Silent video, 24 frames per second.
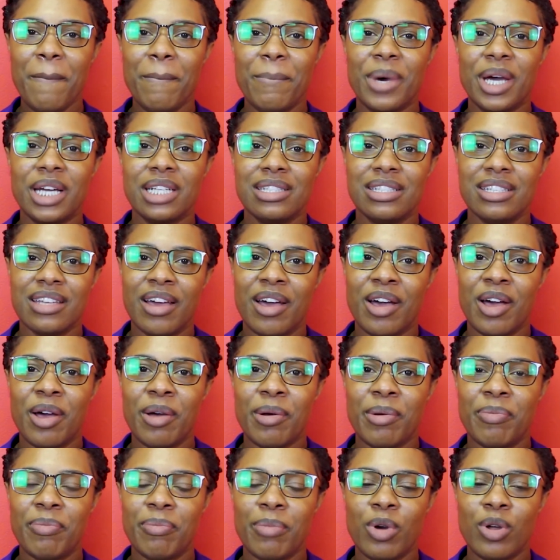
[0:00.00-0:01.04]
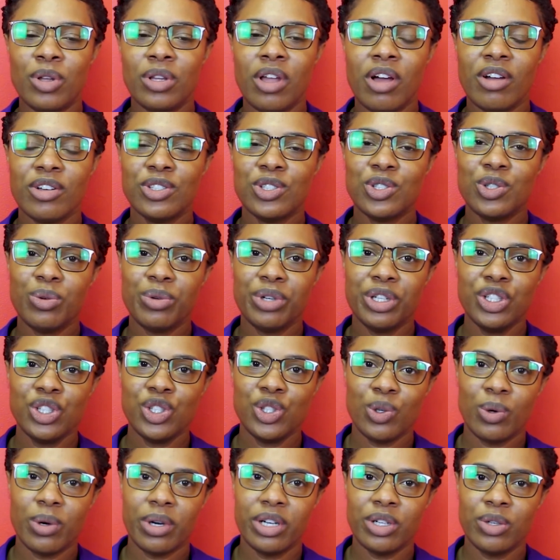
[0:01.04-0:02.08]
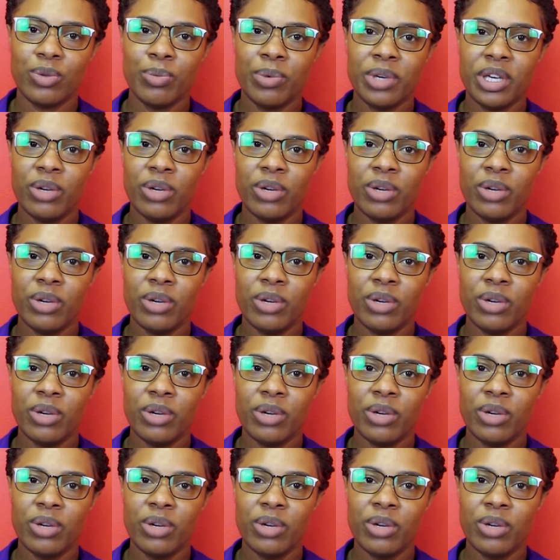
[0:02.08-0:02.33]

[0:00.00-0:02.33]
But long story short,